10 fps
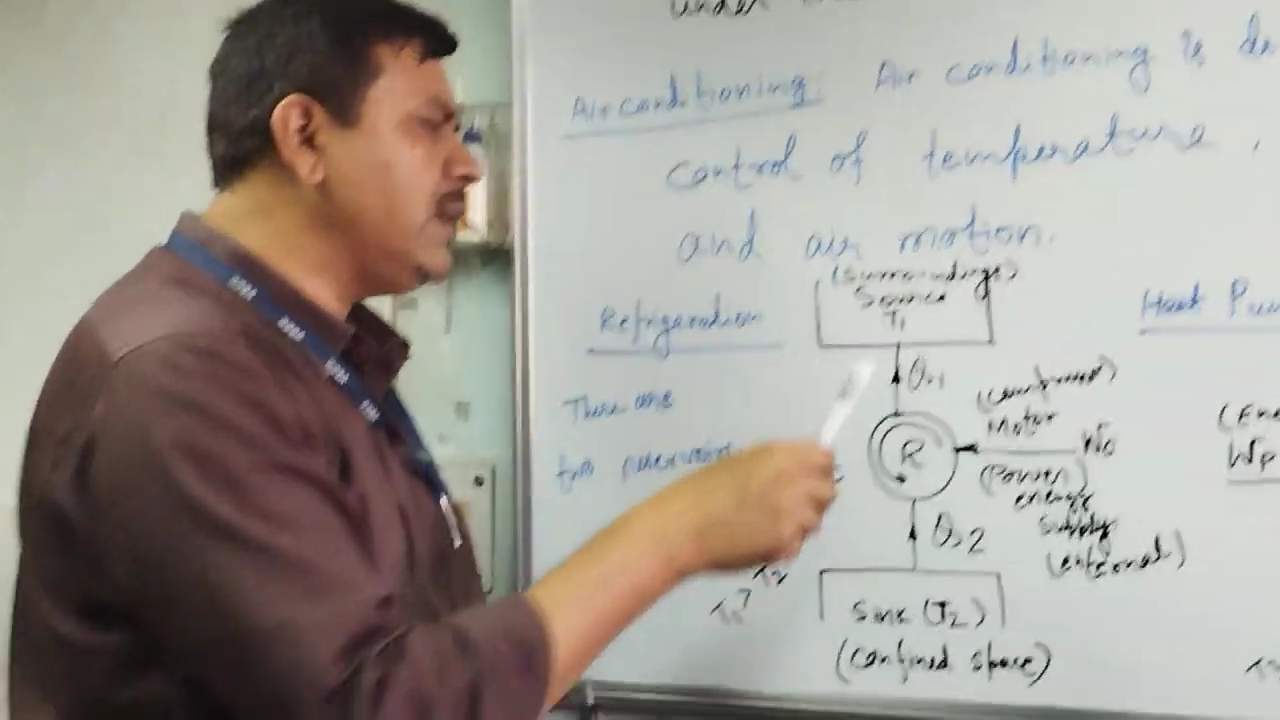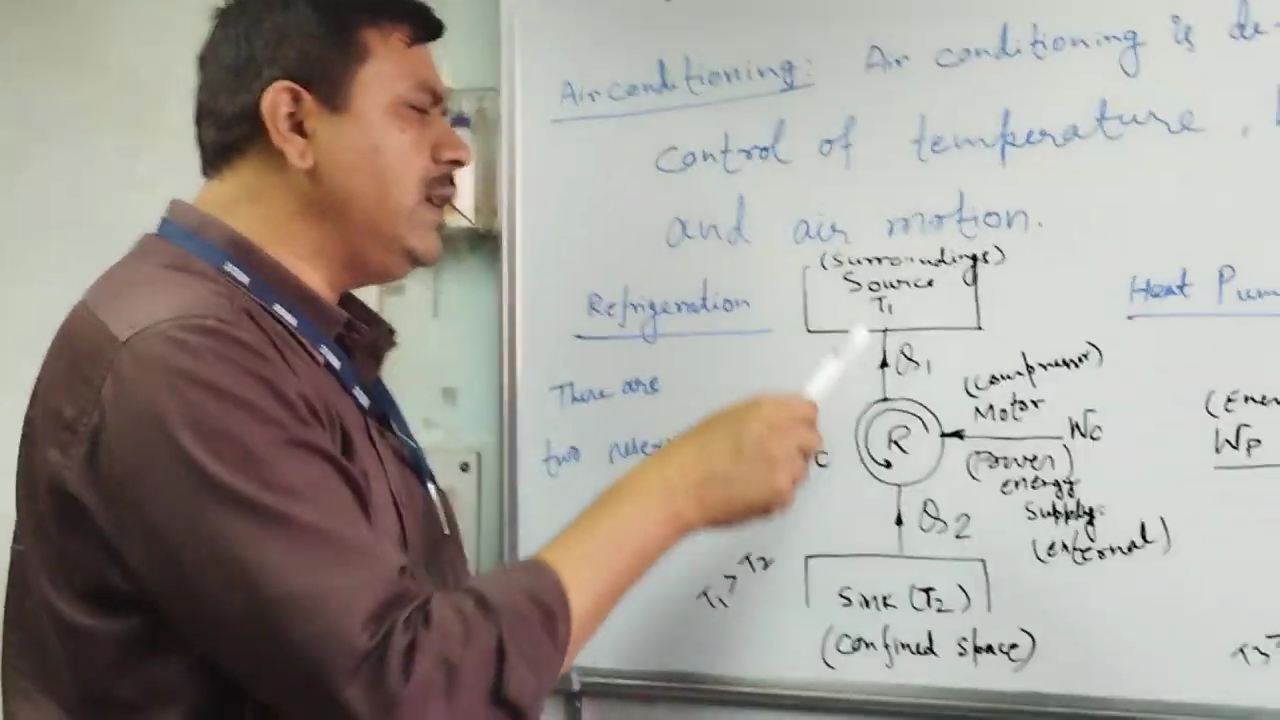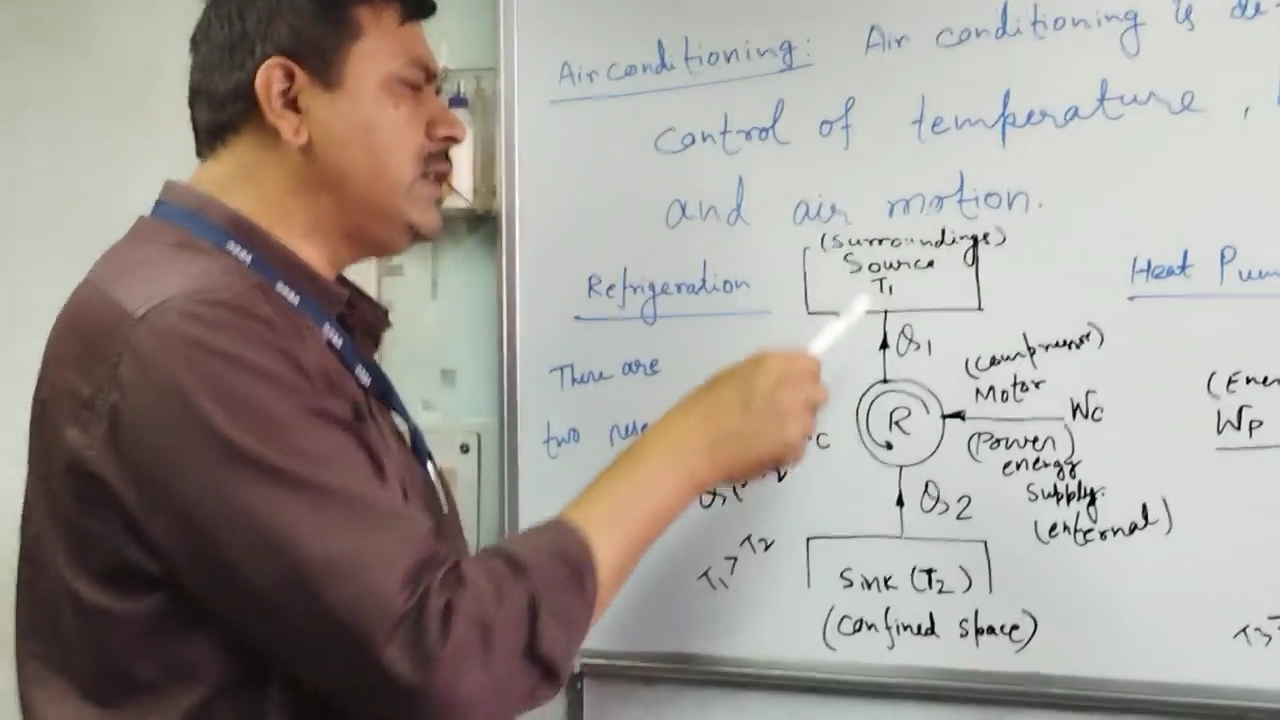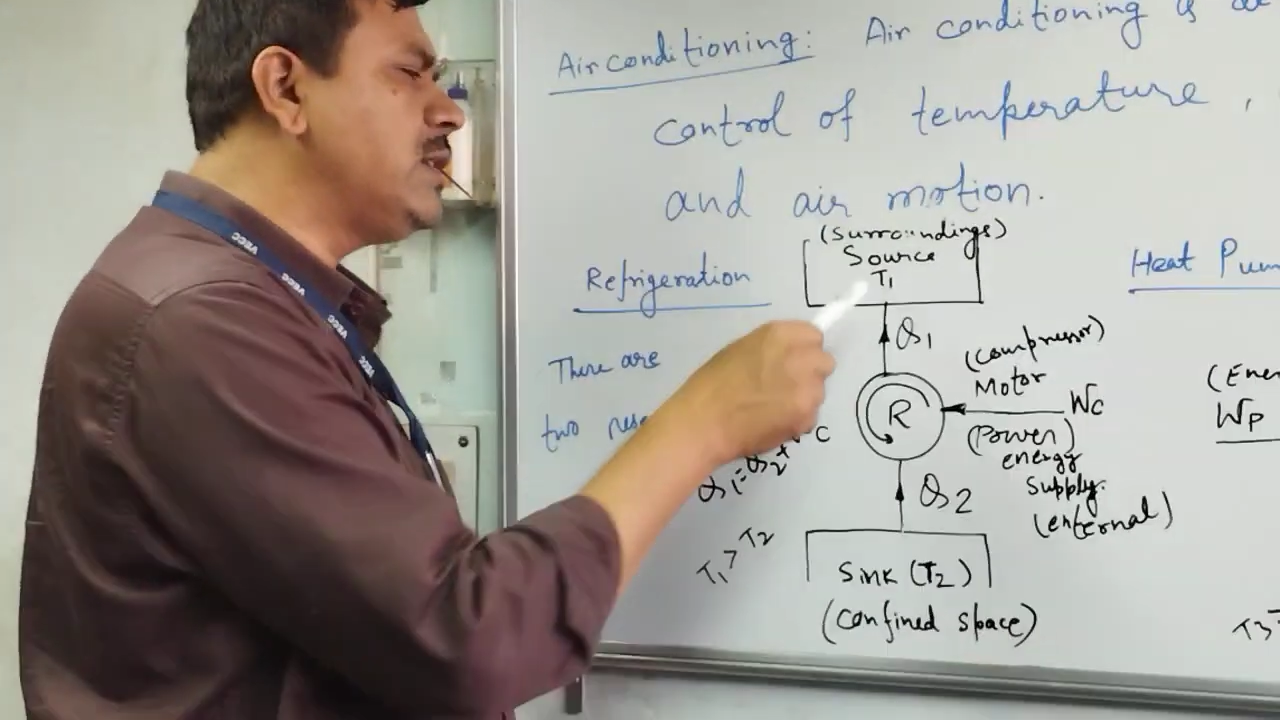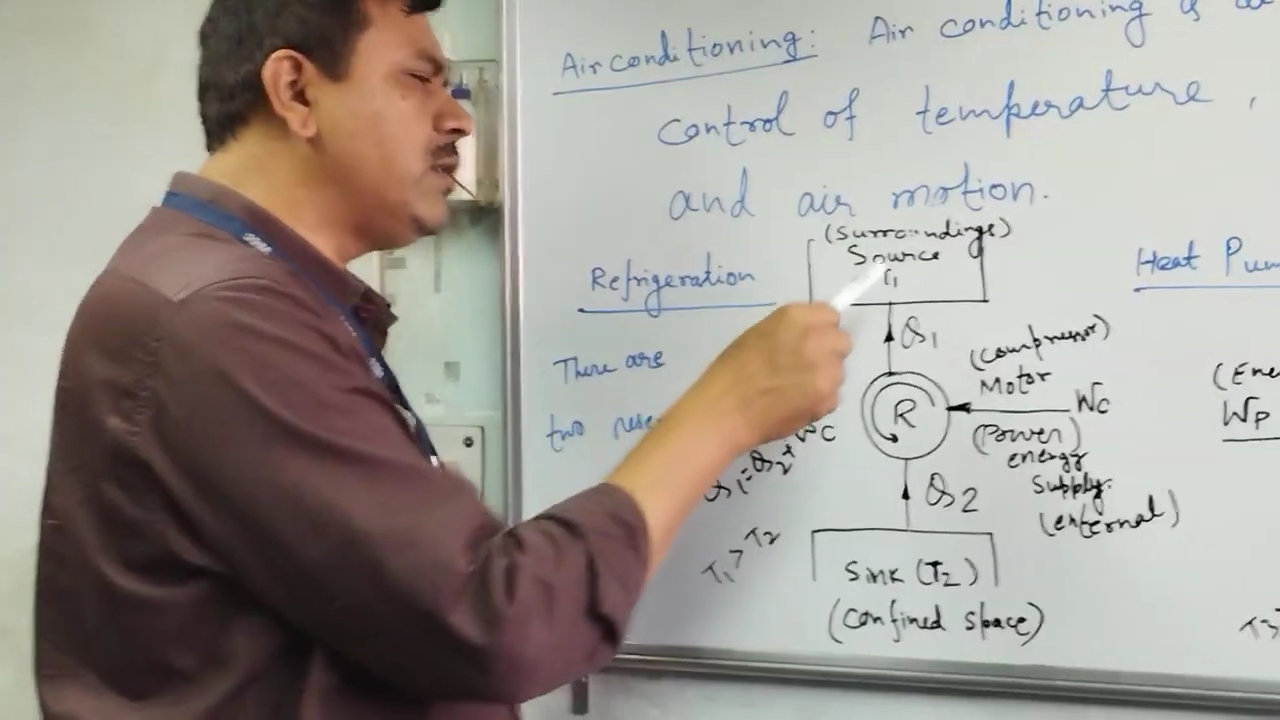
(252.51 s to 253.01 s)

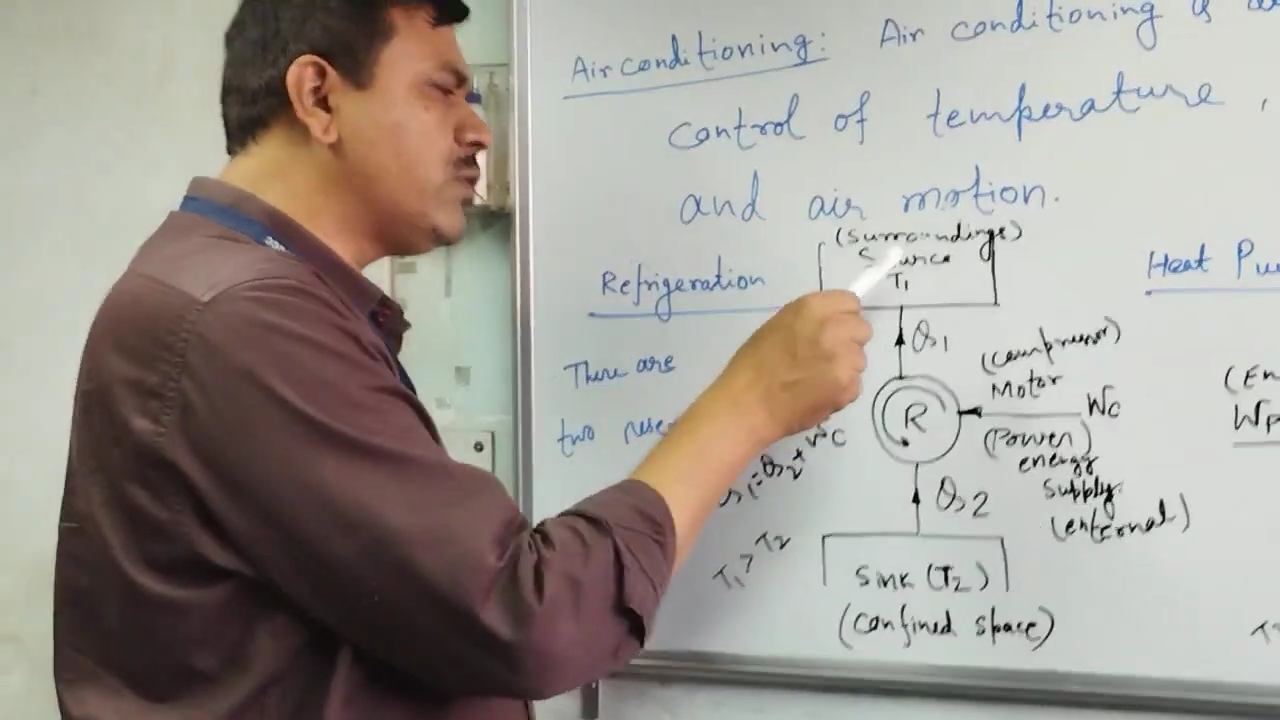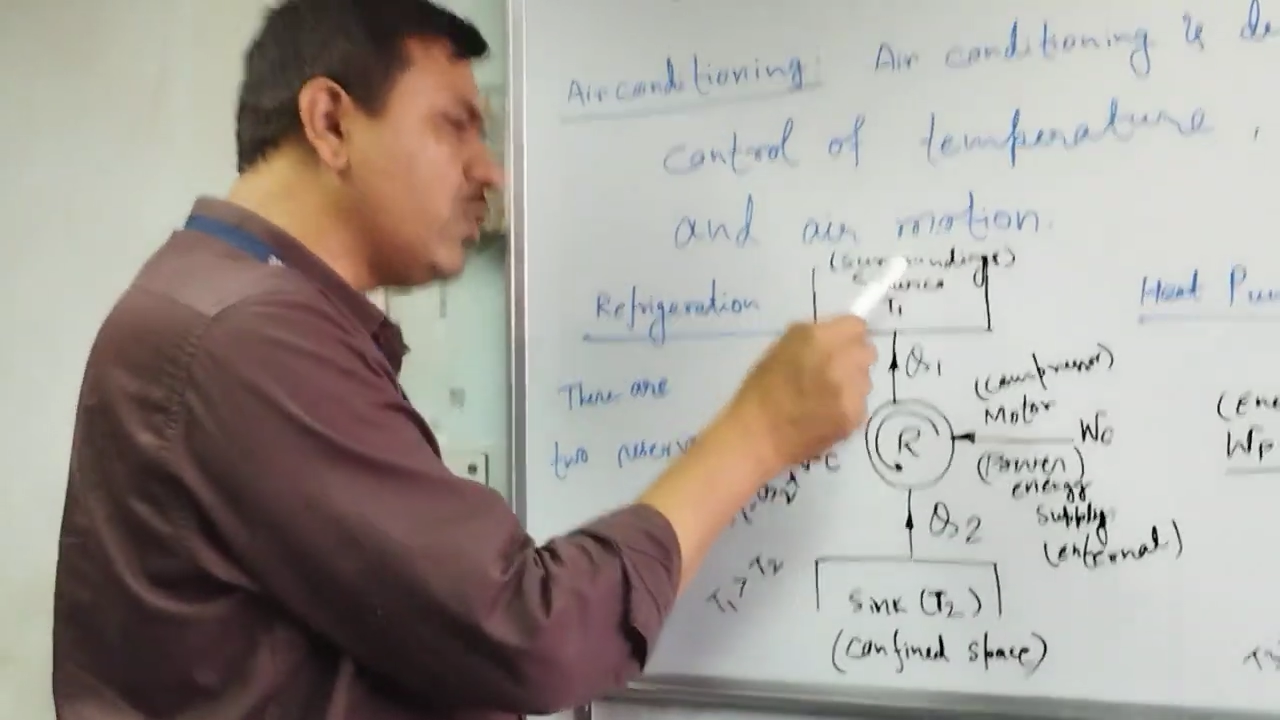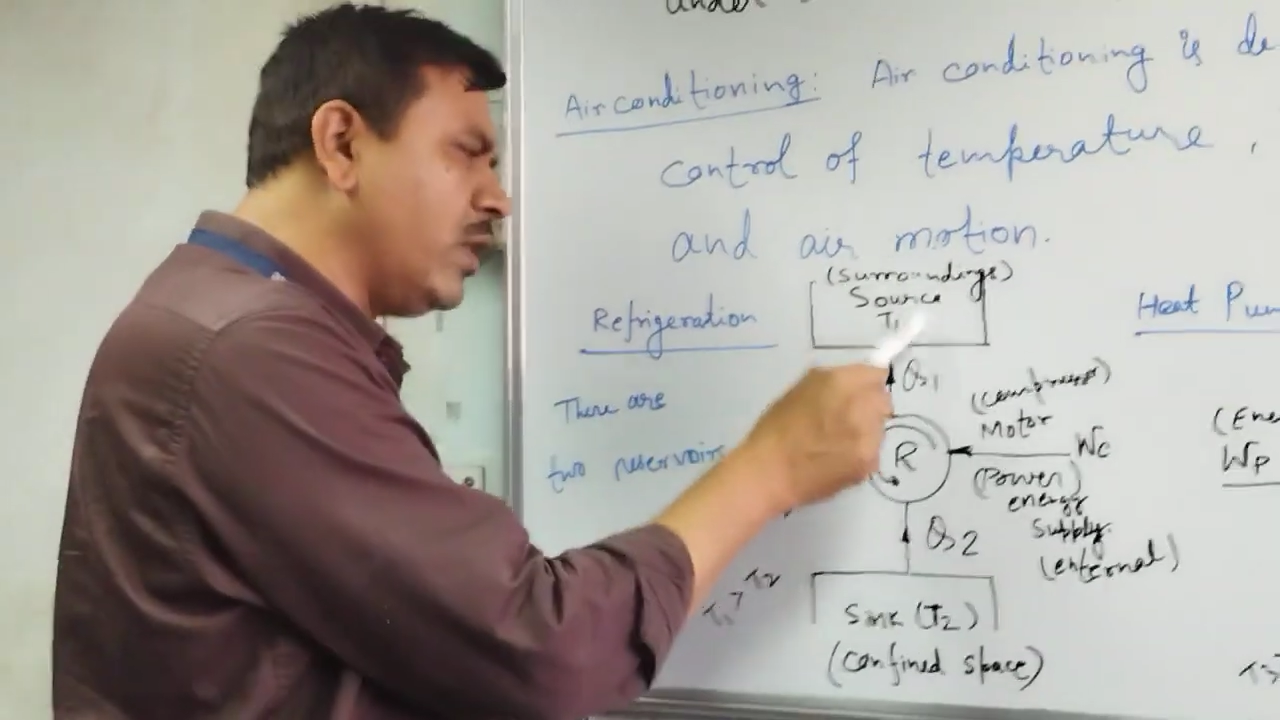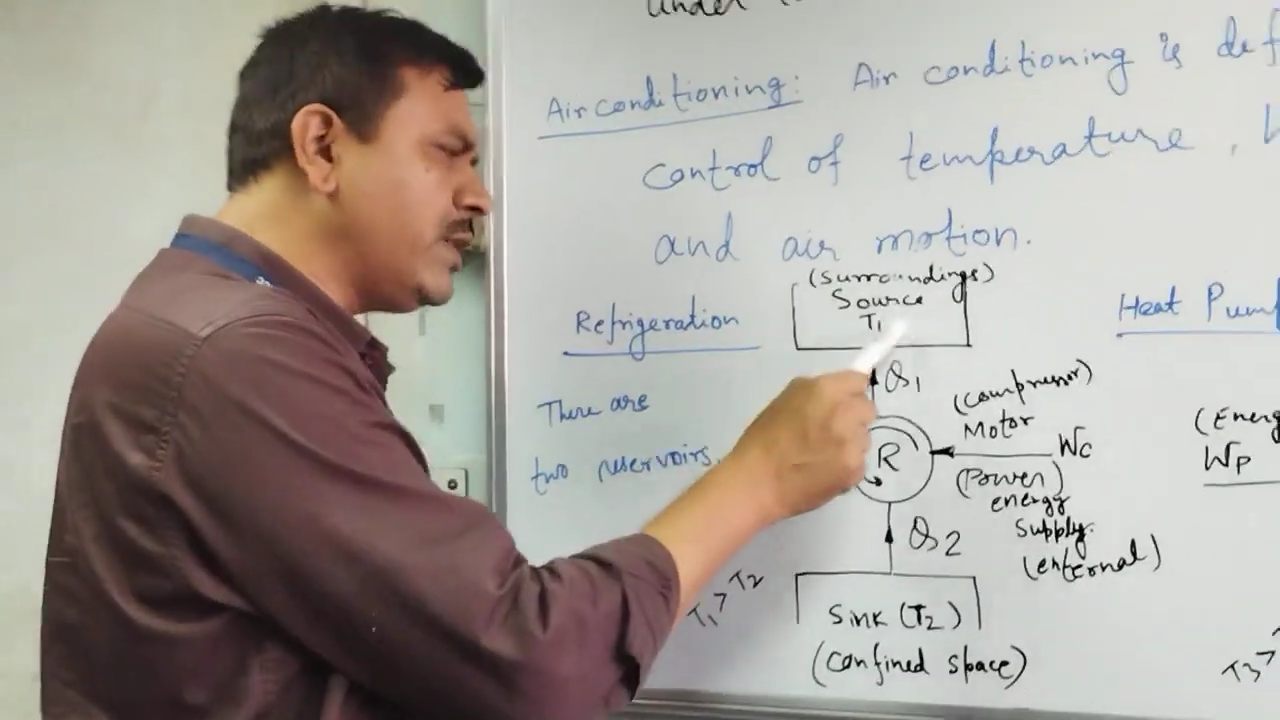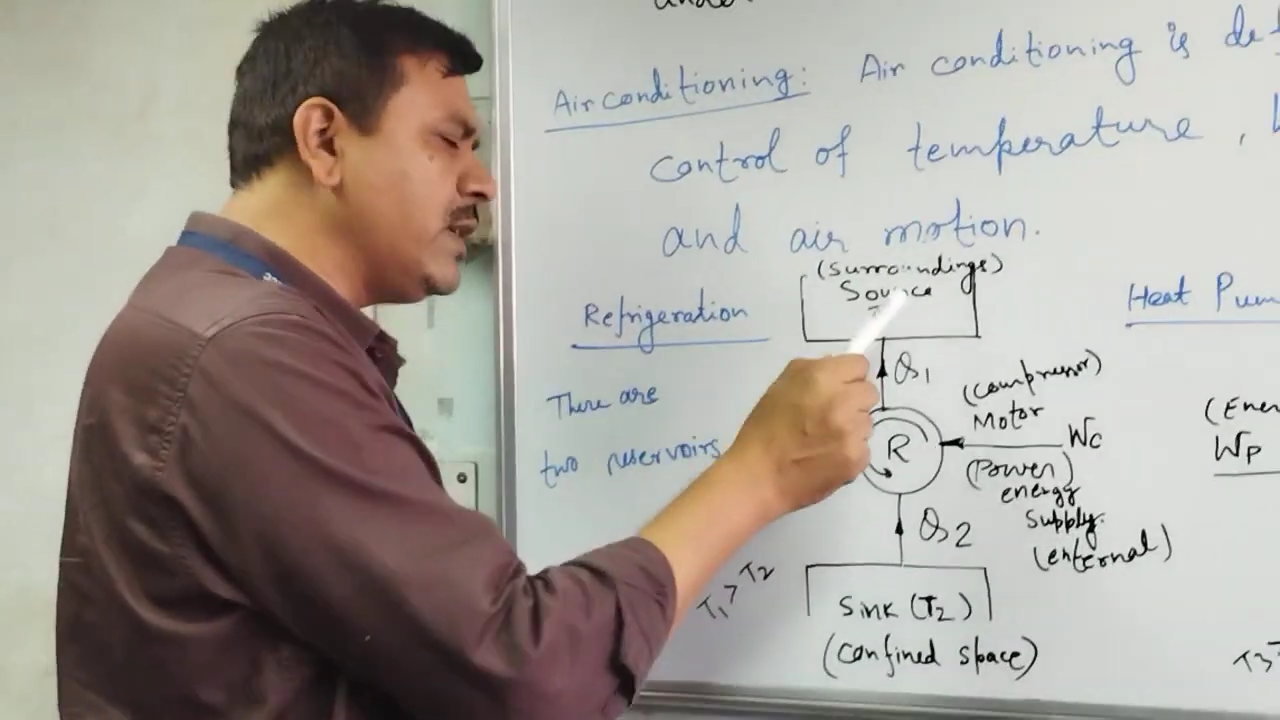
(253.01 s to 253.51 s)
is
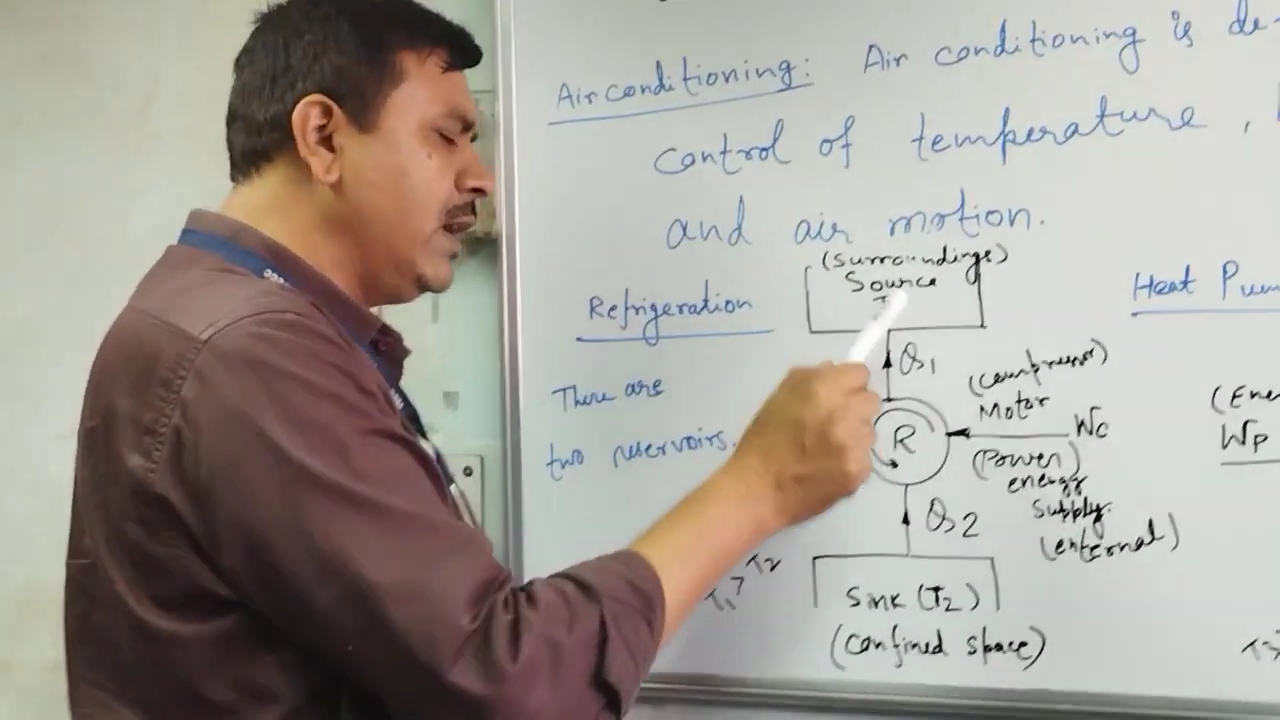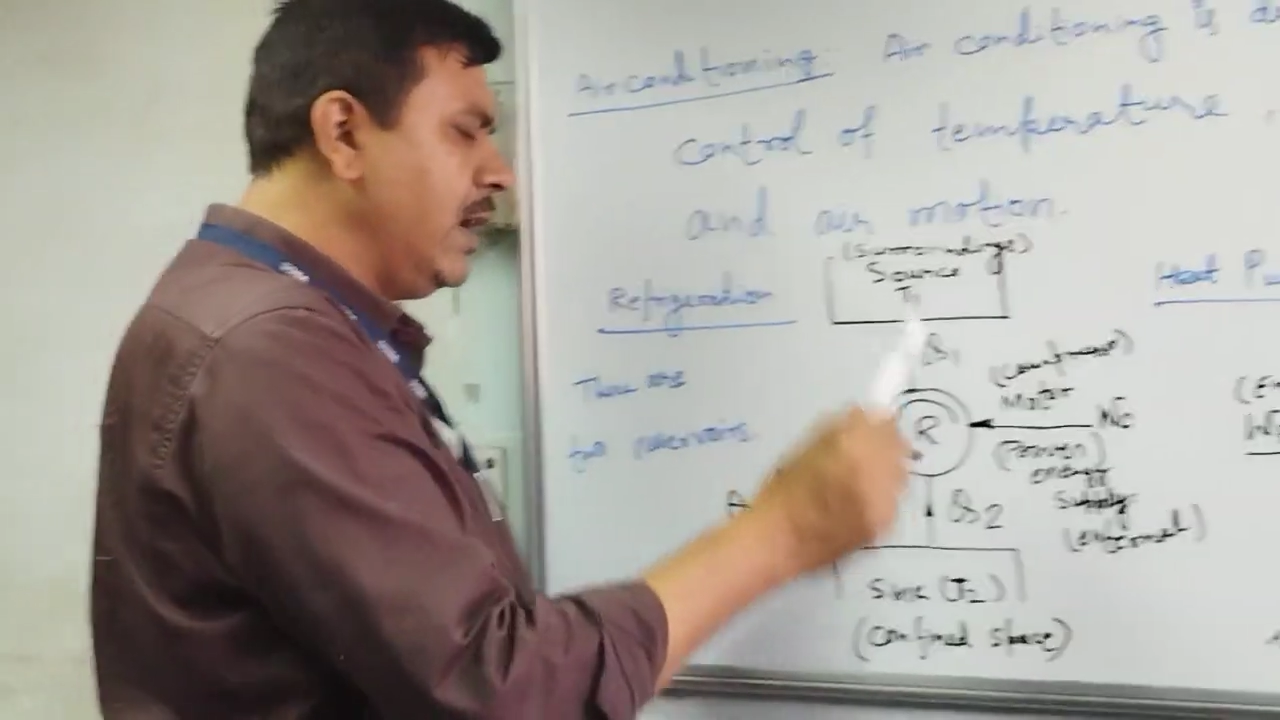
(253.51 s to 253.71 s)
source